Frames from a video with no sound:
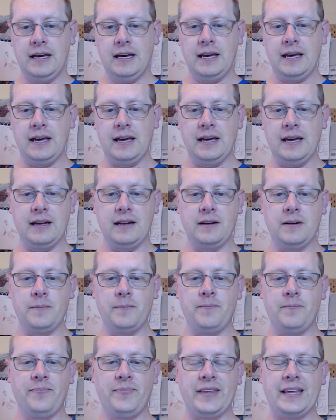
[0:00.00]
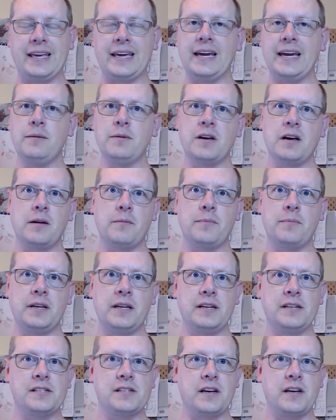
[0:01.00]
And game
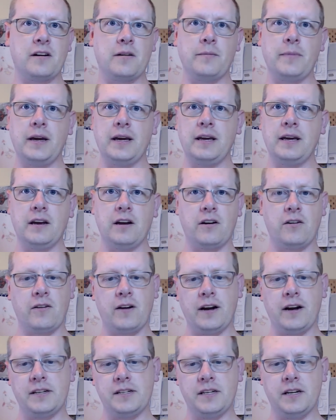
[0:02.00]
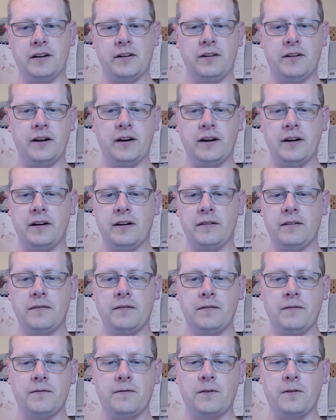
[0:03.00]
companies that are making criteria
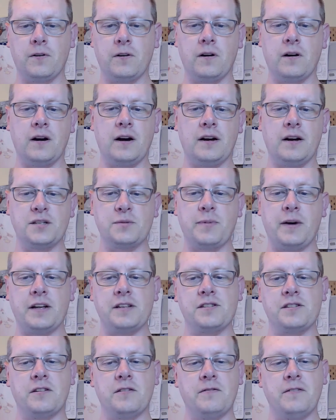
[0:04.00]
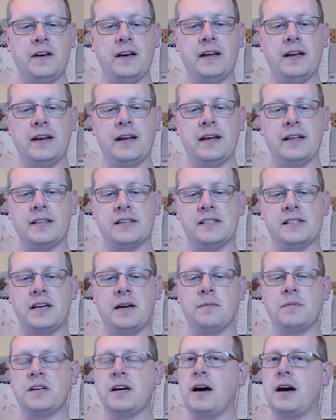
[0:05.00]
for a sponsored event at the
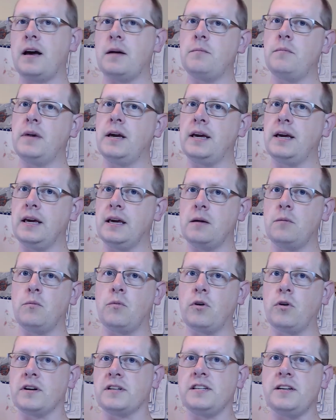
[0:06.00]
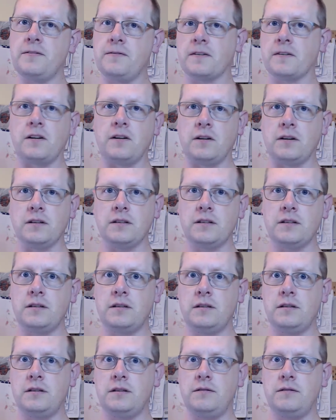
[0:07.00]
same time making it more difficult
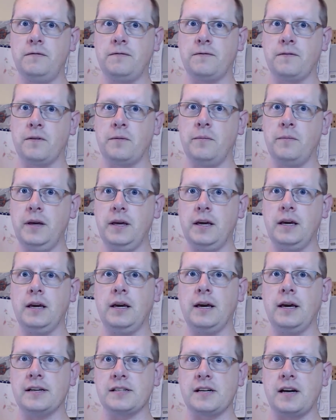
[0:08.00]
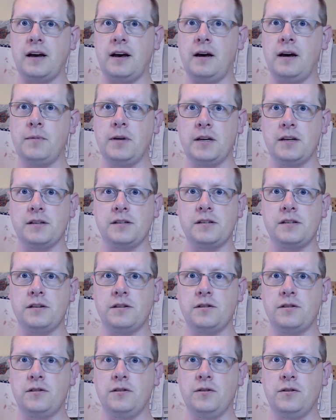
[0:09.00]
for me as a hobbyist
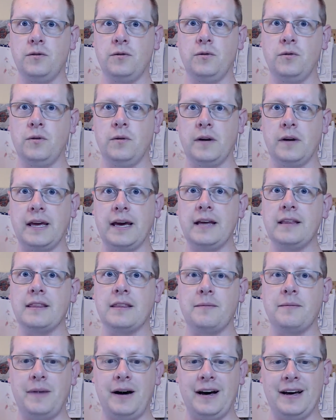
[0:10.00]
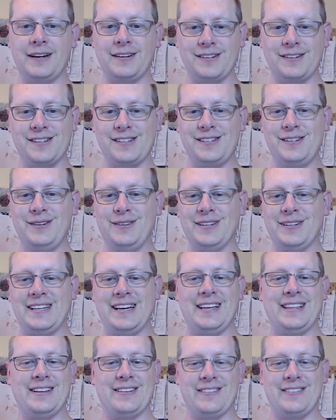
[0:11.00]
to get the models to
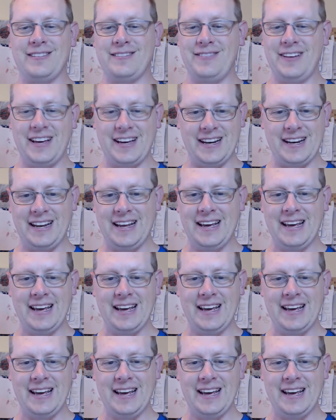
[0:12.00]
attend their own event